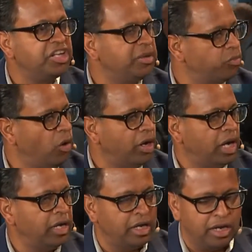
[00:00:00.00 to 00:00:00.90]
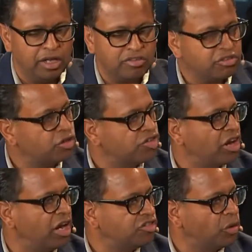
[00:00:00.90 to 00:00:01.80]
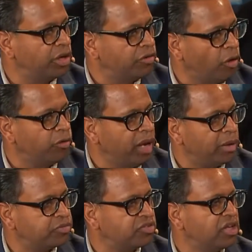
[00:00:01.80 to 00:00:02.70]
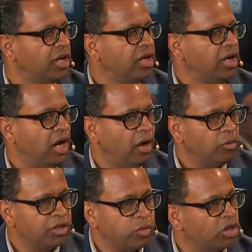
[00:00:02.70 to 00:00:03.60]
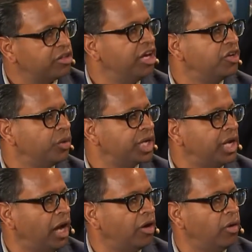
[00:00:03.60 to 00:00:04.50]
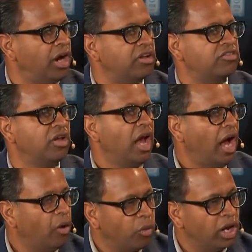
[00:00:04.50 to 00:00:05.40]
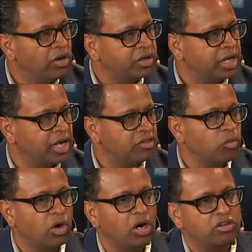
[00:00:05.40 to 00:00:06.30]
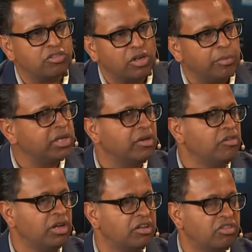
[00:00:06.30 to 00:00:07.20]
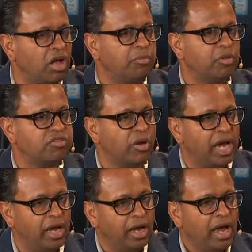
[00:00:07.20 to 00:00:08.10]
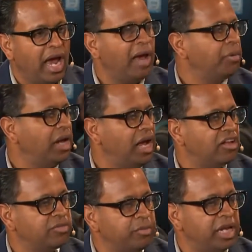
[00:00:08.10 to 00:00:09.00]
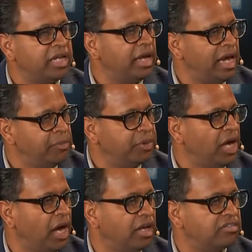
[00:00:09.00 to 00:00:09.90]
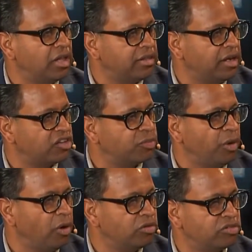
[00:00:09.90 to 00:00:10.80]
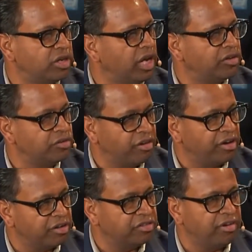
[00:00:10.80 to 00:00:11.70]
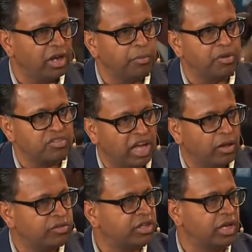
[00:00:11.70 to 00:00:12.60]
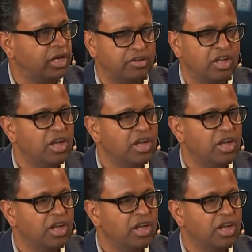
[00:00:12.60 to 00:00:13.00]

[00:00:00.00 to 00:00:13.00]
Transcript: deep one and it is to share joint roadmaps, uh, with what they're doing in iOS, how we're looking at the world. So let me give you an example. So uh, Apple has many APIs that they expose today to various developers, HealthKit,